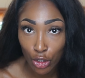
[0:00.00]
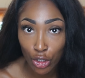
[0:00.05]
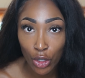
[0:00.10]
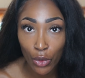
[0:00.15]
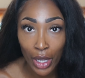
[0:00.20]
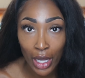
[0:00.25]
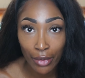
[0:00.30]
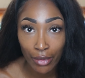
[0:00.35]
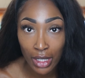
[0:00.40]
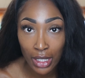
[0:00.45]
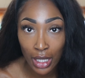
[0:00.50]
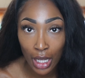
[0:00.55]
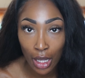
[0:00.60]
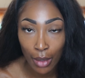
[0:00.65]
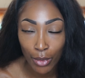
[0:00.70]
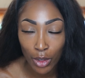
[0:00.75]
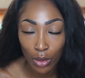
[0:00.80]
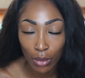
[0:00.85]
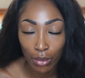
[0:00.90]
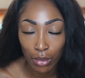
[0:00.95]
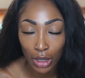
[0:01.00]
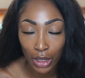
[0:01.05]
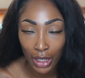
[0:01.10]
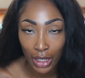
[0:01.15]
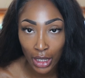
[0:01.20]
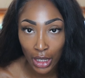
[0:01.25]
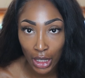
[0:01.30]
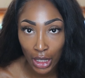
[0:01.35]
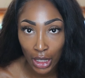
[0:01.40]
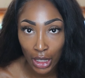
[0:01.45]
So every time you
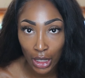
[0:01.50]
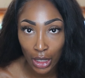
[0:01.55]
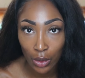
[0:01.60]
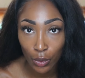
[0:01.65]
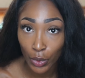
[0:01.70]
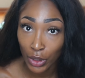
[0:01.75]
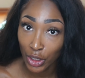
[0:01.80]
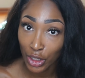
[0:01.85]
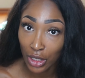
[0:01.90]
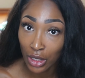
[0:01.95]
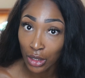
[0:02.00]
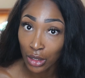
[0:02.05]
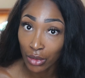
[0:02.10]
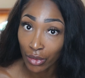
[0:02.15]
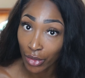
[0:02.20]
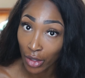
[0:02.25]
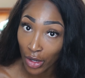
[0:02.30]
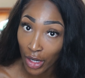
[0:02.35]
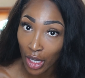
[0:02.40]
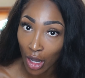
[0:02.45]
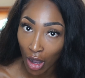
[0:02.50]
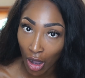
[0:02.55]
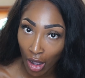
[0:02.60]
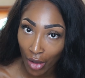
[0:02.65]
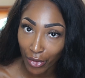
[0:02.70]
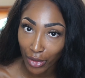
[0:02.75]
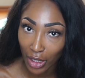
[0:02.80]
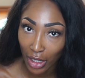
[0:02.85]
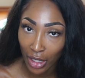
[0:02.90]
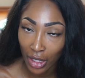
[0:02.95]
blink, which is very
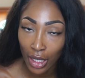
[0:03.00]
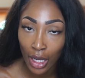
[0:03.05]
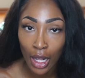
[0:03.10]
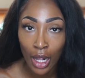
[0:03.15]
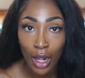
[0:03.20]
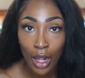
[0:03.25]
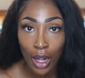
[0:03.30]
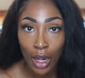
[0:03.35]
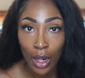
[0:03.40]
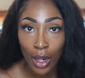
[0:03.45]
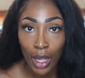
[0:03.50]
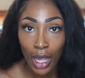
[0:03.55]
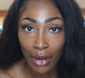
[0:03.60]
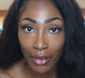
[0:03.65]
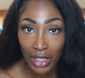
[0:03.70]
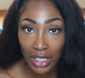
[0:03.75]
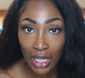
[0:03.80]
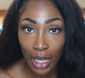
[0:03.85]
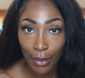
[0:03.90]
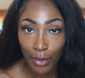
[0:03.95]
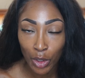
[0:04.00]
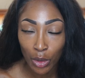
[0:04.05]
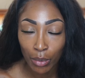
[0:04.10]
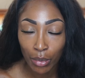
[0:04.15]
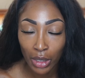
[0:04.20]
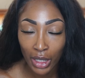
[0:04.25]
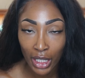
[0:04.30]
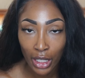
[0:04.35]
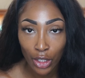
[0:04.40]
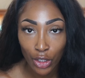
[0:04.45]
often, every time you
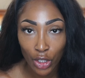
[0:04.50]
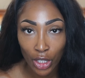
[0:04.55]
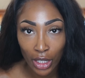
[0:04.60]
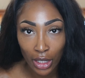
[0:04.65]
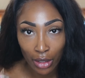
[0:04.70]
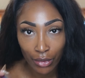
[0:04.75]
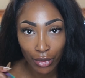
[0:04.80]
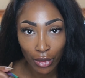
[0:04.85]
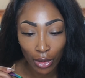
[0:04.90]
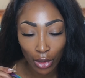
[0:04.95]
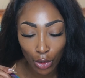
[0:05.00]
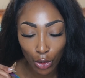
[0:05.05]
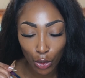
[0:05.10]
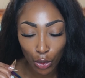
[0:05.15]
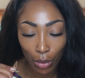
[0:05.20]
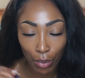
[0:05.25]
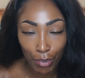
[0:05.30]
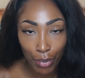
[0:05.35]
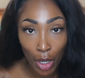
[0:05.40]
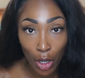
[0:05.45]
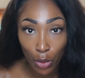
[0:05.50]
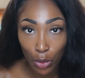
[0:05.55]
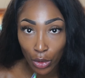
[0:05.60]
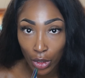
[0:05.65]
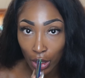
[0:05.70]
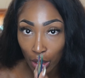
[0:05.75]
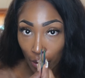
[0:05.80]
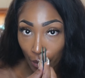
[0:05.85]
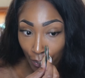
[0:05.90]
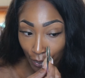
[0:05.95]
blink, you're gonna feel a little
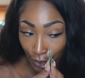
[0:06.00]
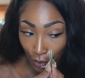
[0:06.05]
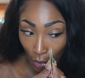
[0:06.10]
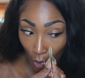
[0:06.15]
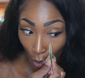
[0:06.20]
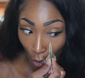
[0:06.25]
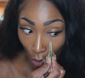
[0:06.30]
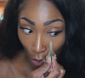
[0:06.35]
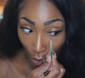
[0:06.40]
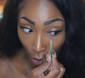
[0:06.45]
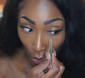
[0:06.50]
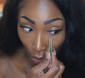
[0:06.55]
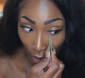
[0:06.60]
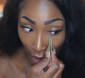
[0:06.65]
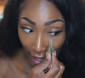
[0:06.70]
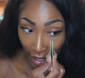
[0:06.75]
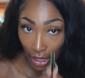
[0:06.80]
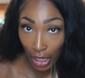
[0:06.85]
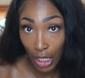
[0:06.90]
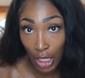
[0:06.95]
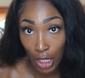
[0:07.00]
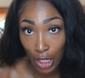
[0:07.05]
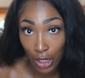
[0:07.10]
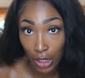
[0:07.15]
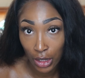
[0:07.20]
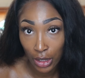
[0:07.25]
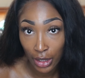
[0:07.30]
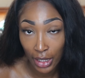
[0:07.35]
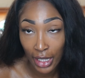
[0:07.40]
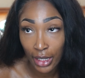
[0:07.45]
poke right here,
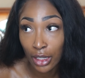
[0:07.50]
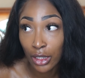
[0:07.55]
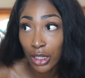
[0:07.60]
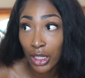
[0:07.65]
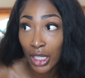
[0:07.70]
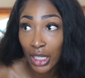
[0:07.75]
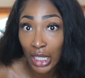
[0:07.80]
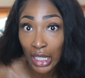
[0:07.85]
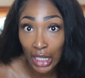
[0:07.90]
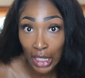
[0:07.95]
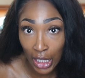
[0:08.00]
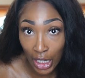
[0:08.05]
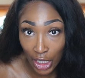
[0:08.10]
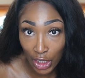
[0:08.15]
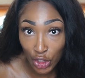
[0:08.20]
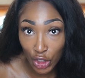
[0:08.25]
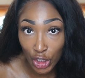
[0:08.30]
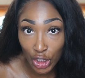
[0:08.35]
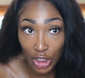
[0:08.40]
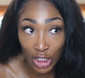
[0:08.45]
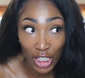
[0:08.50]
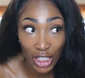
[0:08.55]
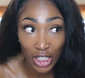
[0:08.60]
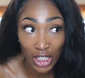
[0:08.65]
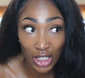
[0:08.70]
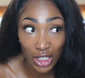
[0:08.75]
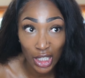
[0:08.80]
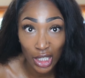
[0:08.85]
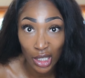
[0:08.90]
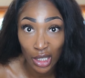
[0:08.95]
and it's gonna itch and
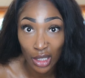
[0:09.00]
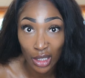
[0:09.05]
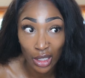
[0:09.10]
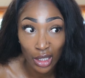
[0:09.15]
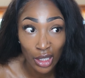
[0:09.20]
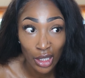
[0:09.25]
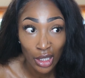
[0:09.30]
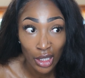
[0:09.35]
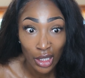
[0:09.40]
it's gonna